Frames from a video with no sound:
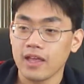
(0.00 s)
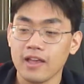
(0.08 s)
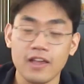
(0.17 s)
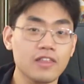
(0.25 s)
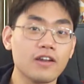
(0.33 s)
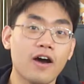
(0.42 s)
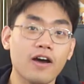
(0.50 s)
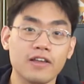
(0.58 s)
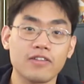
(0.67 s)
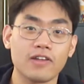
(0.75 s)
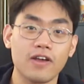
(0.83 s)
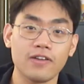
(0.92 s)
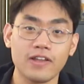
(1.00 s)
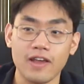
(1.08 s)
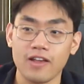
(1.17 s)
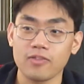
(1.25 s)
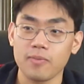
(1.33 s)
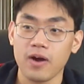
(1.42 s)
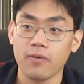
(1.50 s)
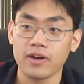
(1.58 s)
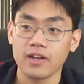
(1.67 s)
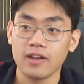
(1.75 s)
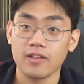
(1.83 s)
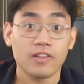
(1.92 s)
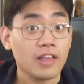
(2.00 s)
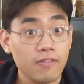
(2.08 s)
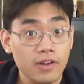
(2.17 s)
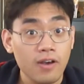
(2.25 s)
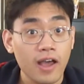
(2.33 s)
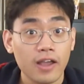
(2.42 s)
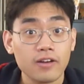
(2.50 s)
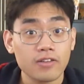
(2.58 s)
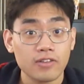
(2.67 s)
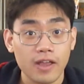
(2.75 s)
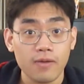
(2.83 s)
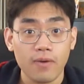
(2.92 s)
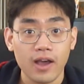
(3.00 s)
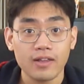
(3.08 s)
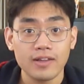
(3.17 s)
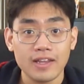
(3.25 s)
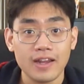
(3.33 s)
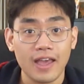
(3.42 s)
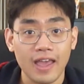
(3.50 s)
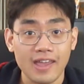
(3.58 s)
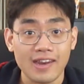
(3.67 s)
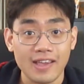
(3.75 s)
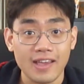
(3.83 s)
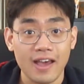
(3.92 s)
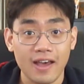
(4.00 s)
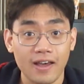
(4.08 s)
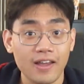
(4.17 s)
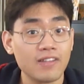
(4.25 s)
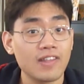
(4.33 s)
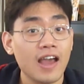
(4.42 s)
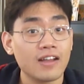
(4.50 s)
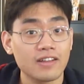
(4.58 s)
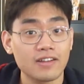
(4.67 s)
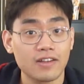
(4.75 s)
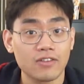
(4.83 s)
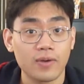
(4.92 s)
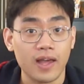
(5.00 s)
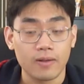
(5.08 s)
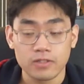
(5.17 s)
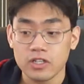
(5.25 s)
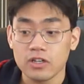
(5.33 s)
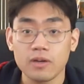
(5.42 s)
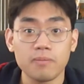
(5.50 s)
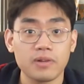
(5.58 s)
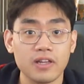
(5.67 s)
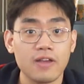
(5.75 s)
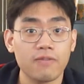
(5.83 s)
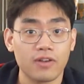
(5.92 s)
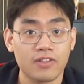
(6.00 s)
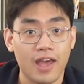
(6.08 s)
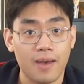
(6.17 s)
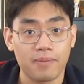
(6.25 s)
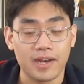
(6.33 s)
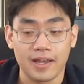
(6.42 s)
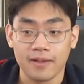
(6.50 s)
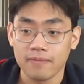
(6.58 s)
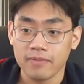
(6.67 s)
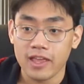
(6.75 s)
Ethan Hawke is the only smart one in this. Even though I understand why Lena Headey is acting this way. She couldn't believe what's happening.